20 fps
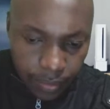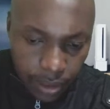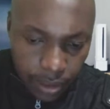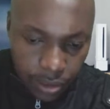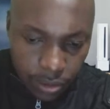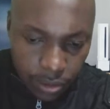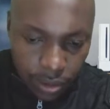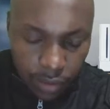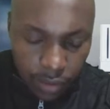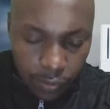
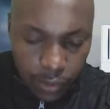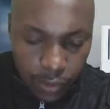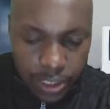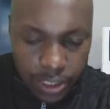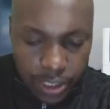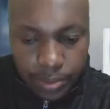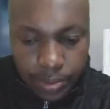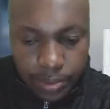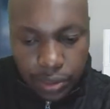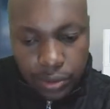So if we
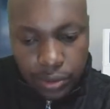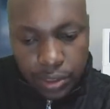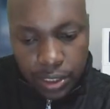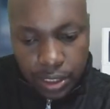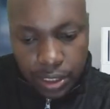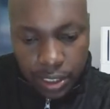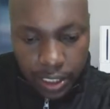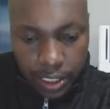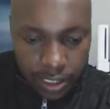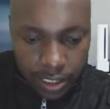
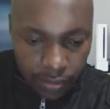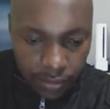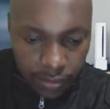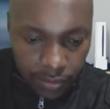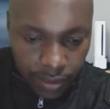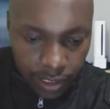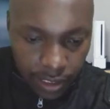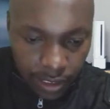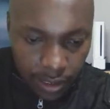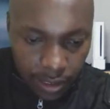substitute negative
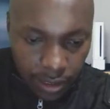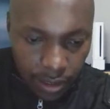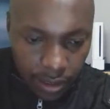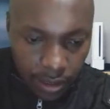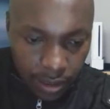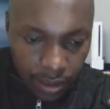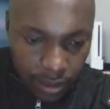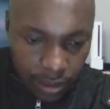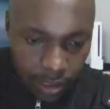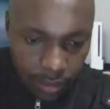3,
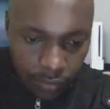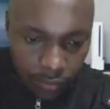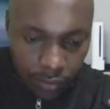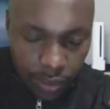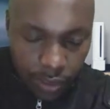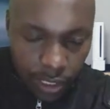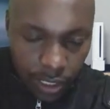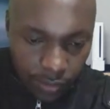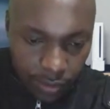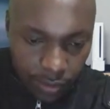if
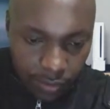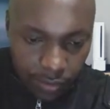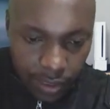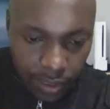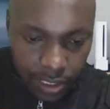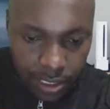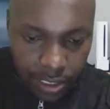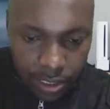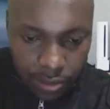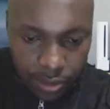we have the
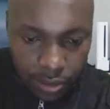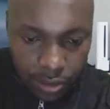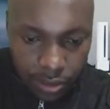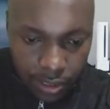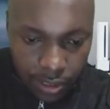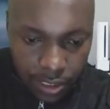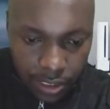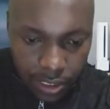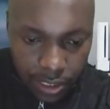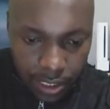first
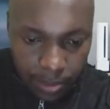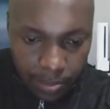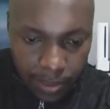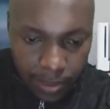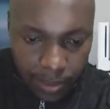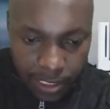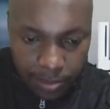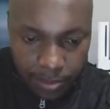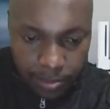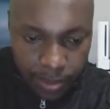equation as a
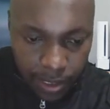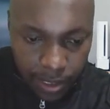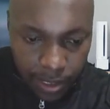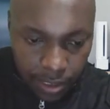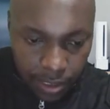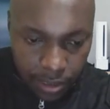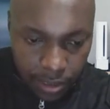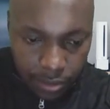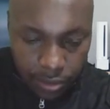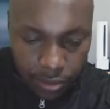plus b
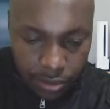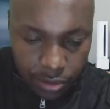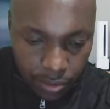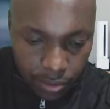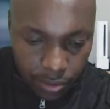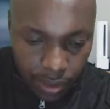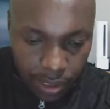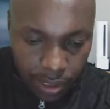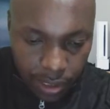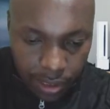is equals to
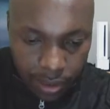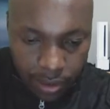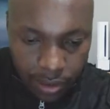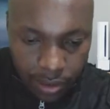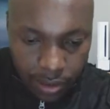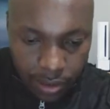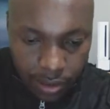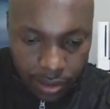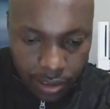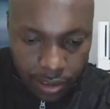1,
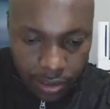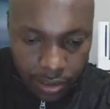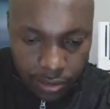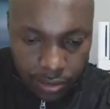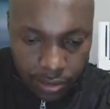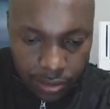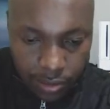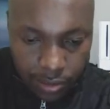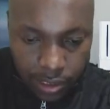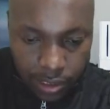this one
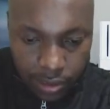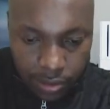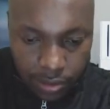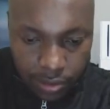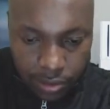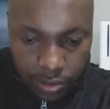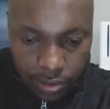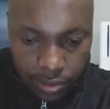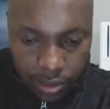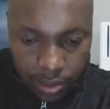is equals
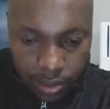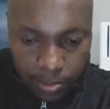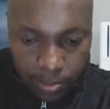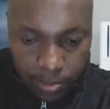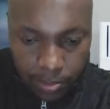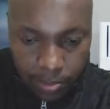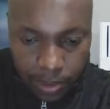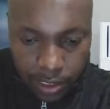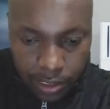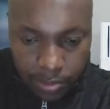to a plus
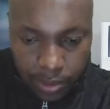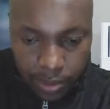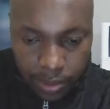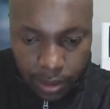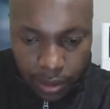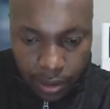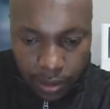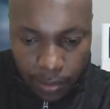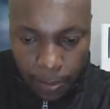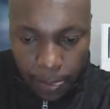b.
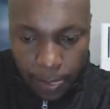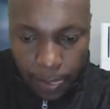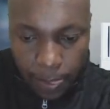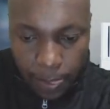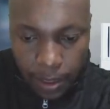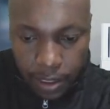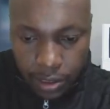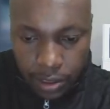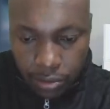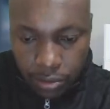
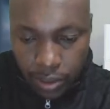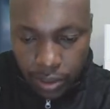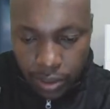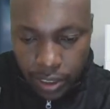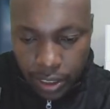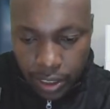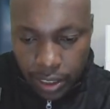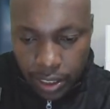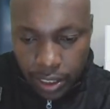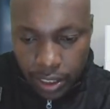So when
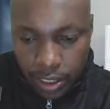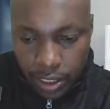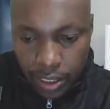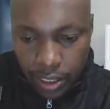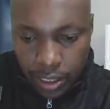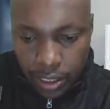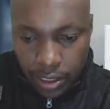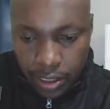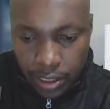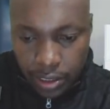a
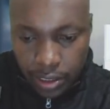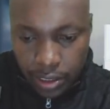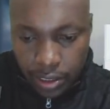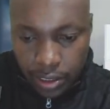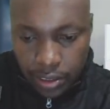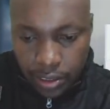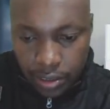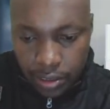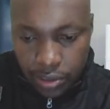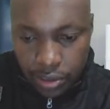is
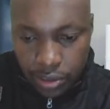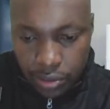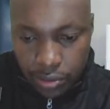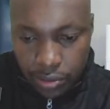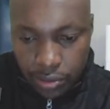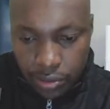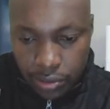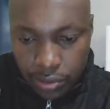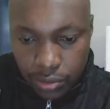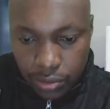equals to
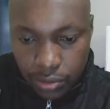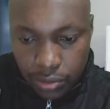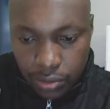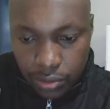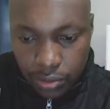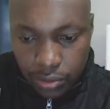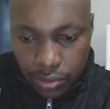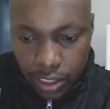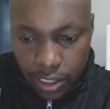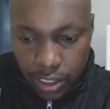
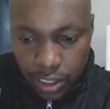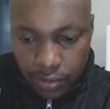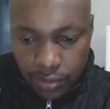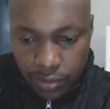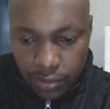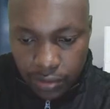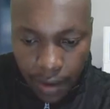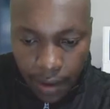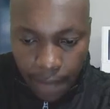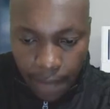negative 3,
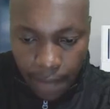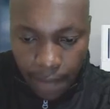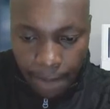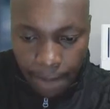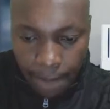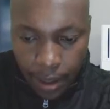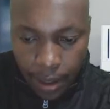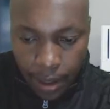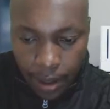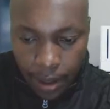
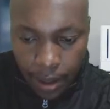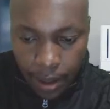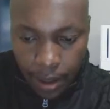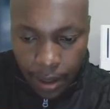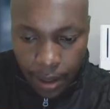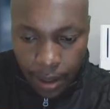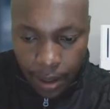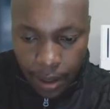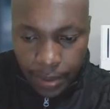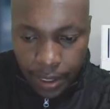
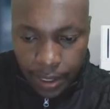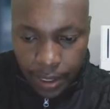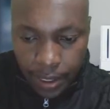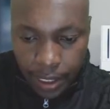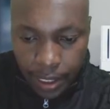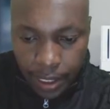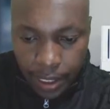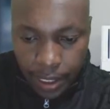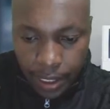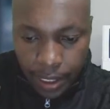b,
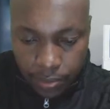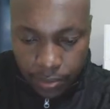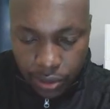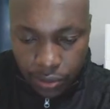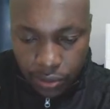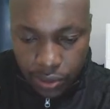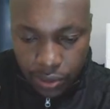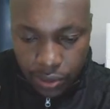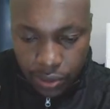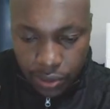we
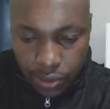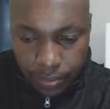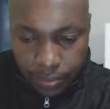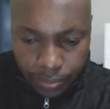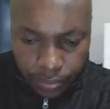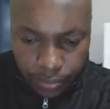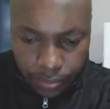substitute here,